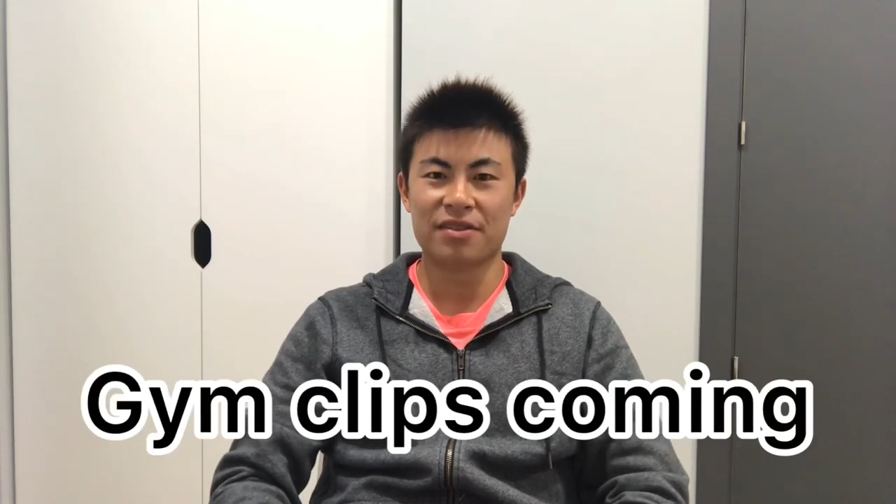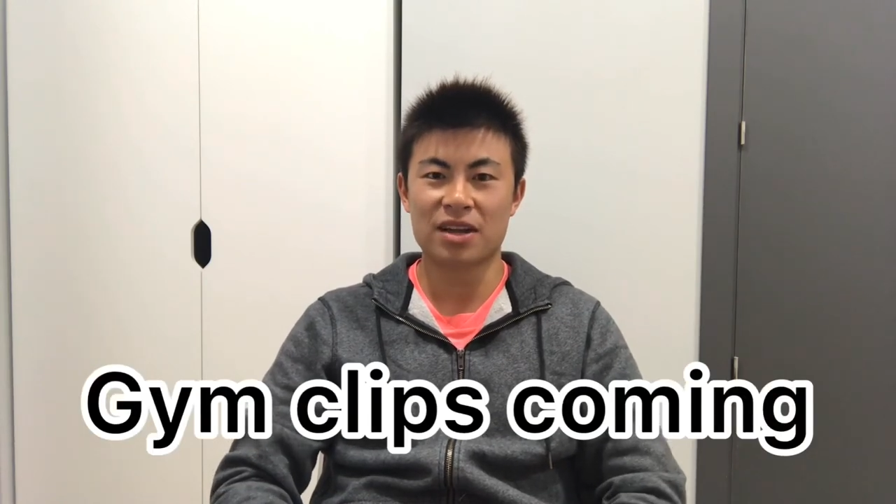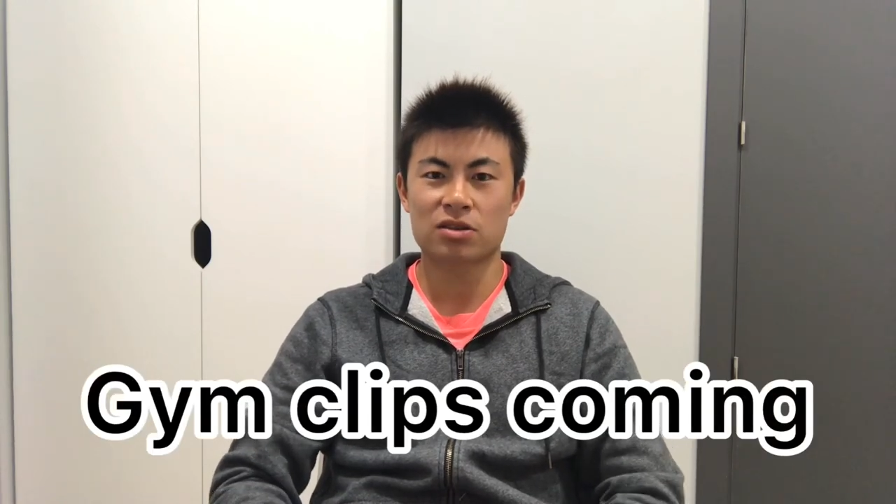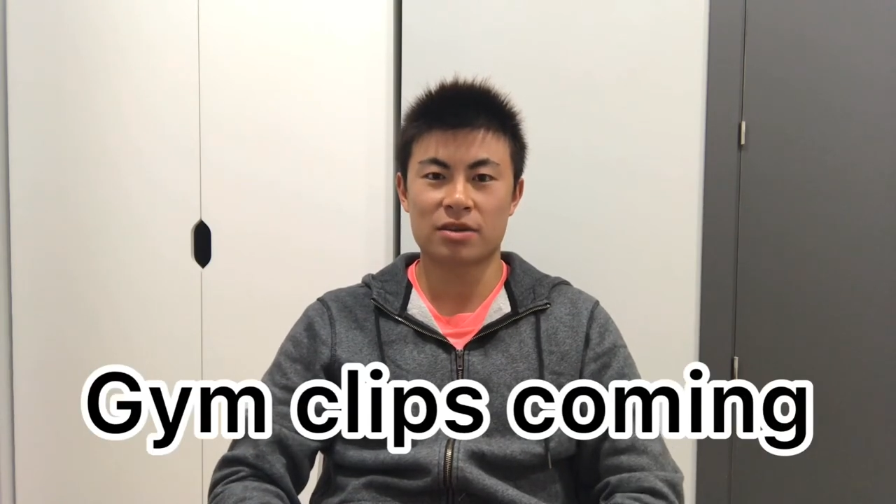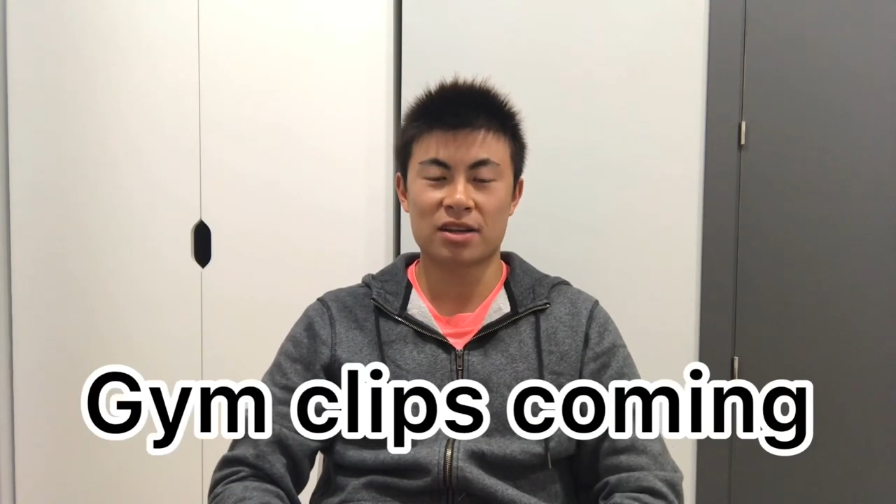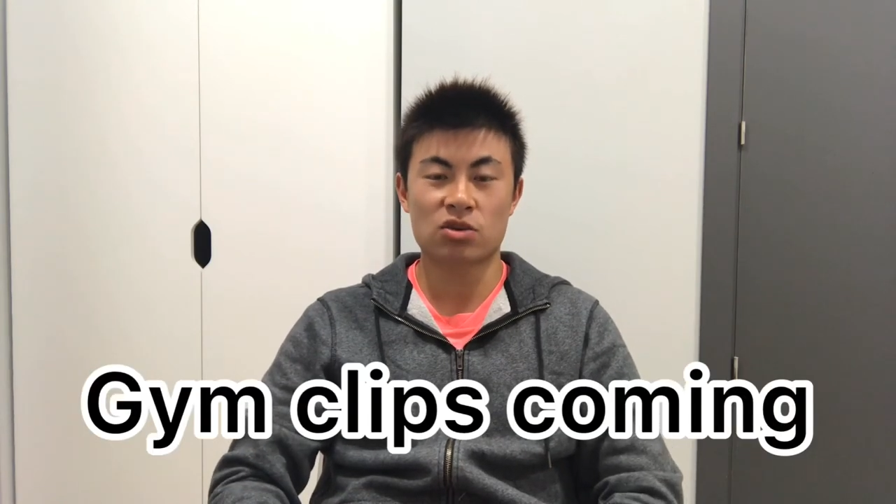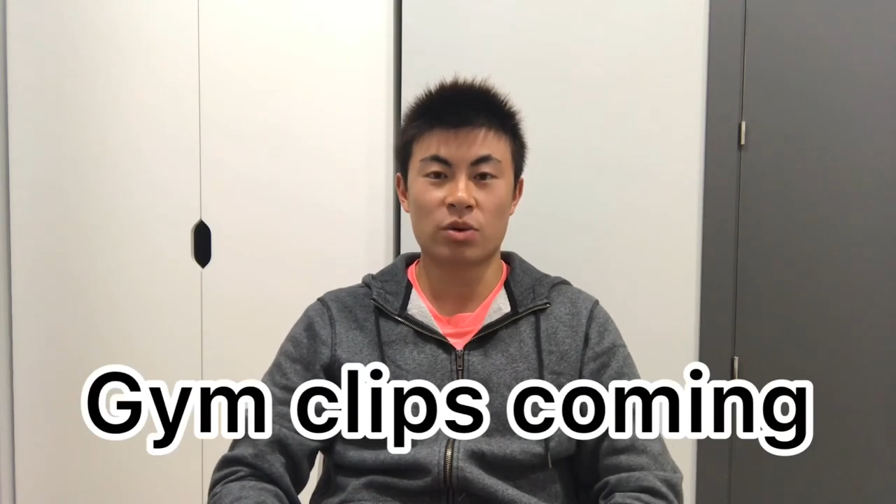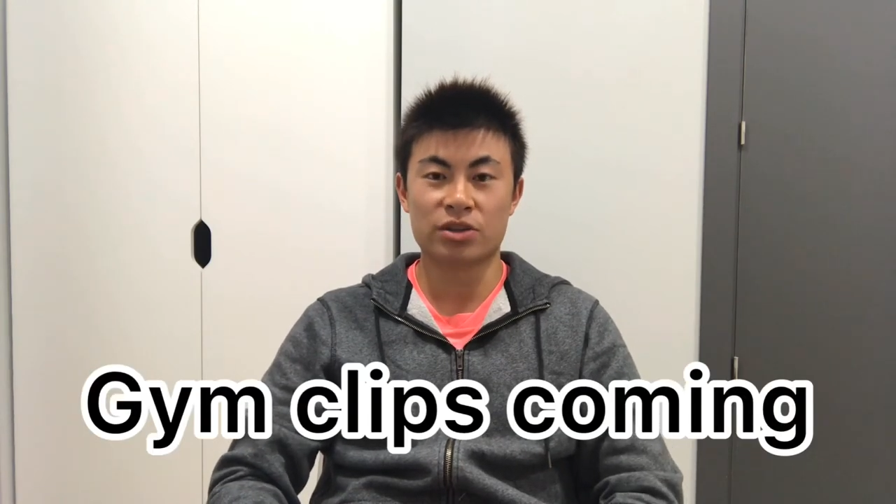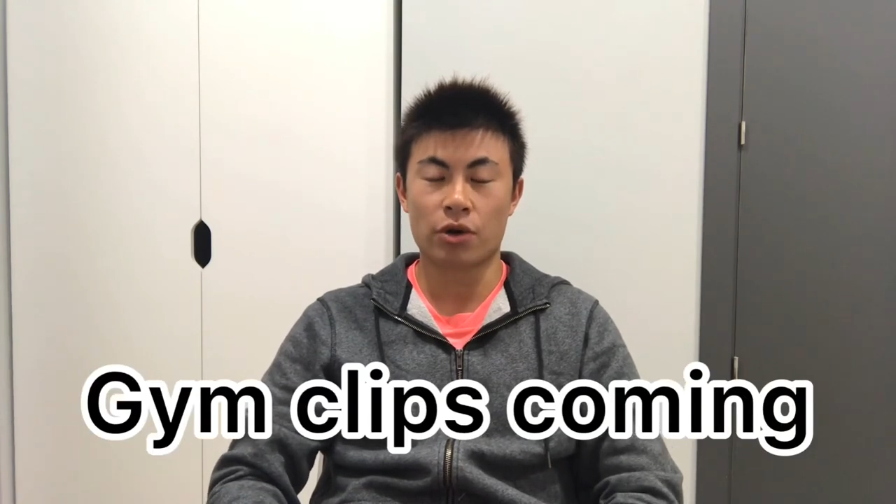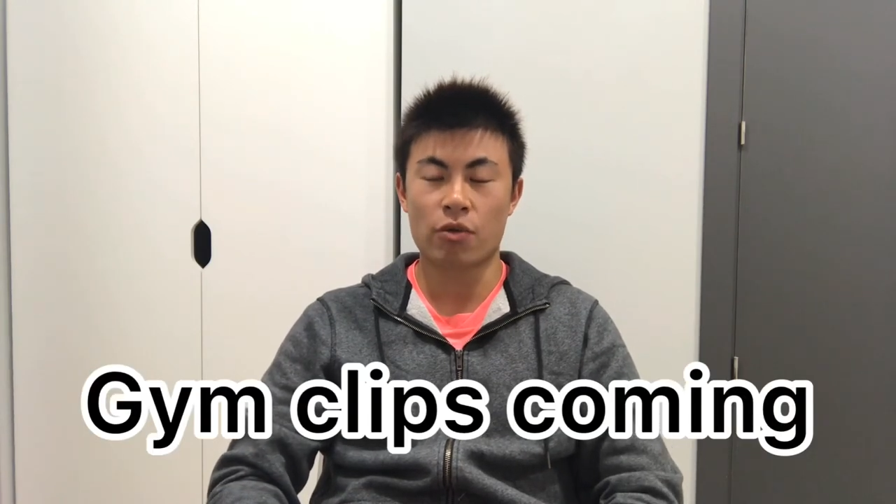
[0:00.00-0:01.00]
and that's
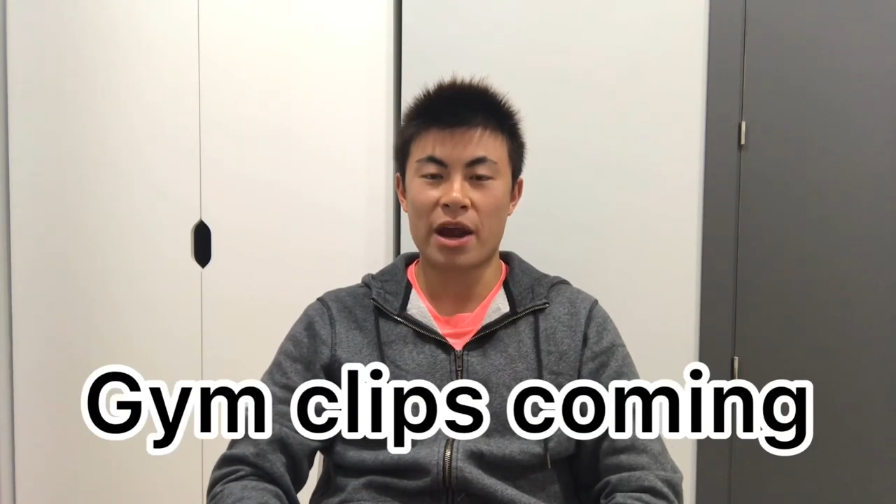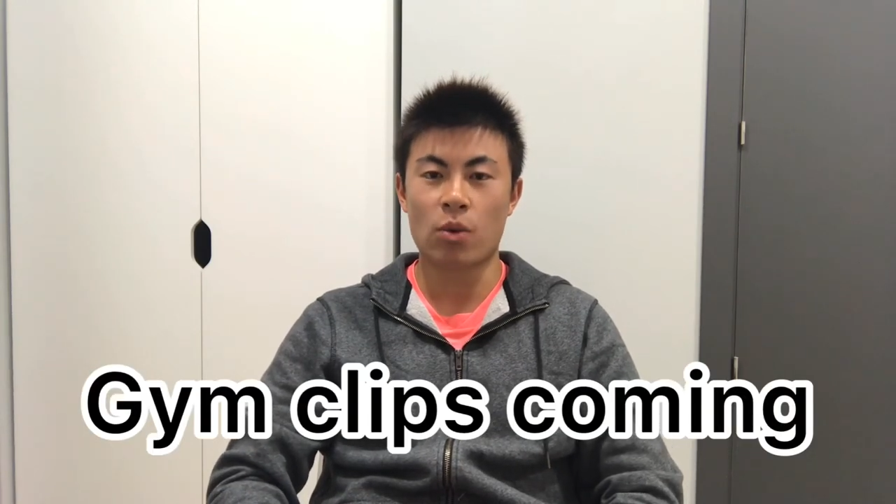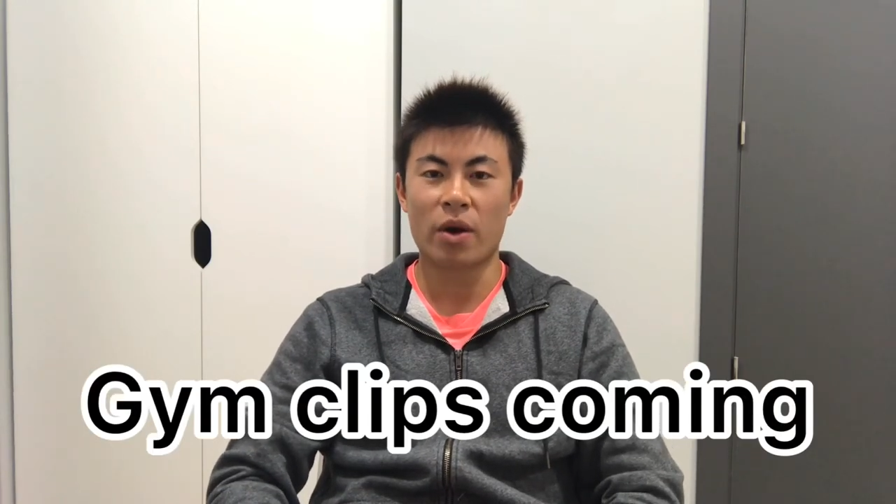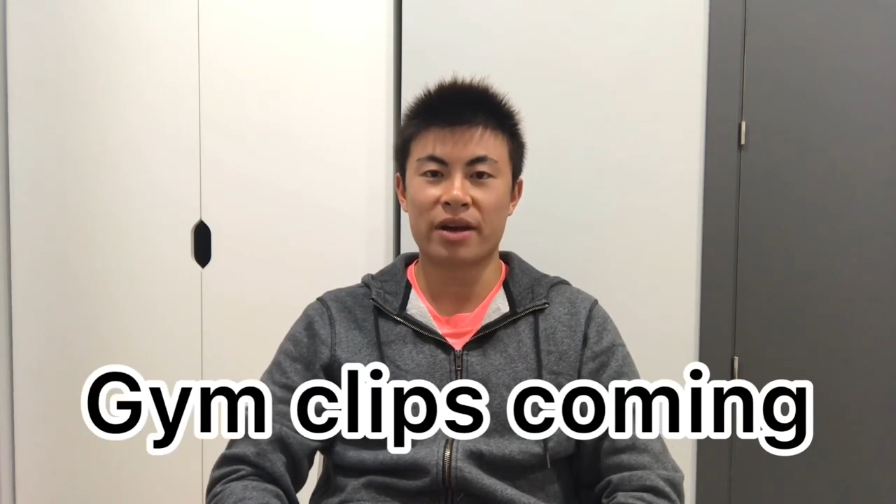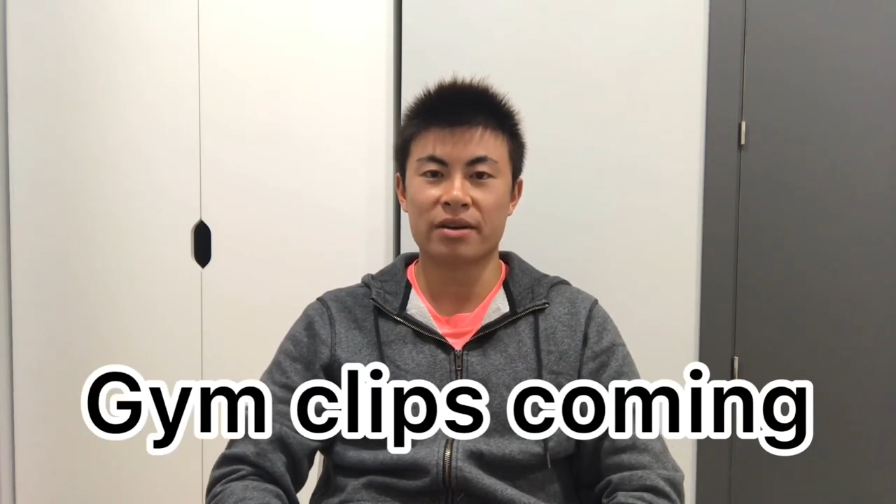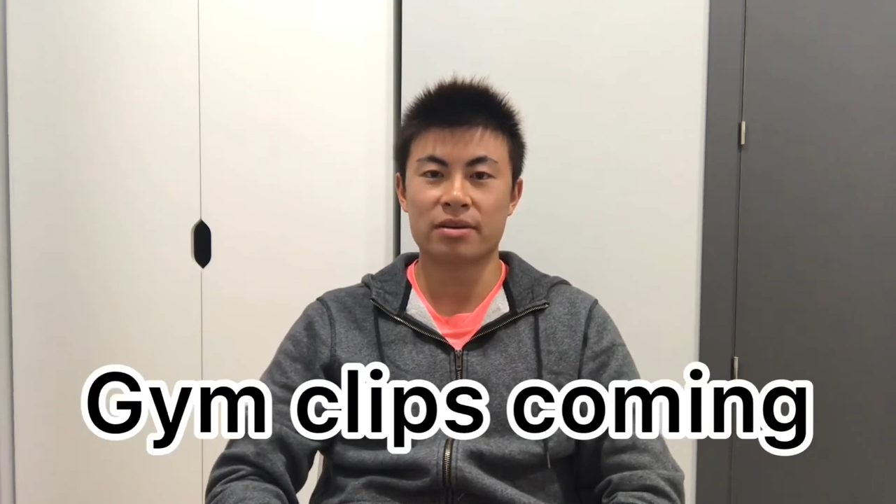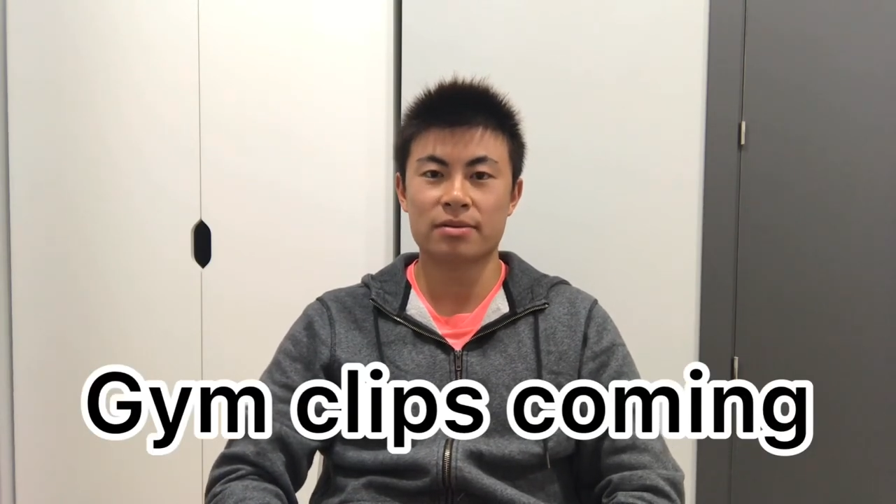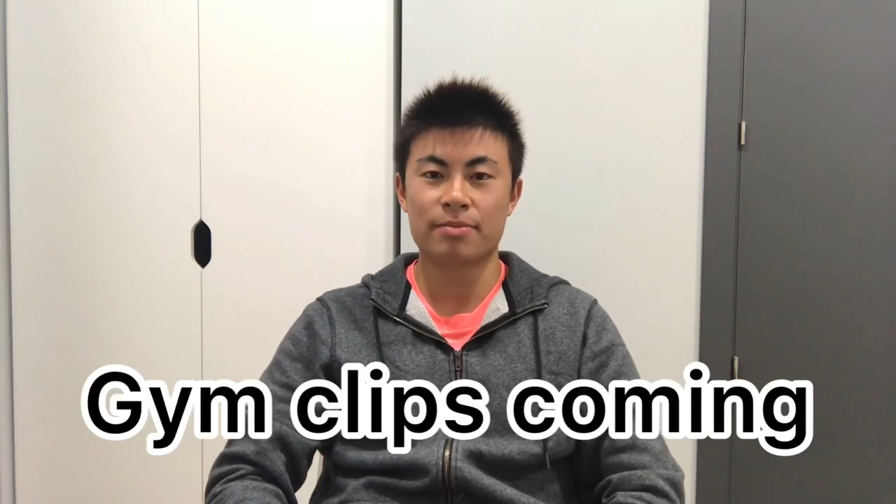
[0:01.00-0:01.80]
always a great way to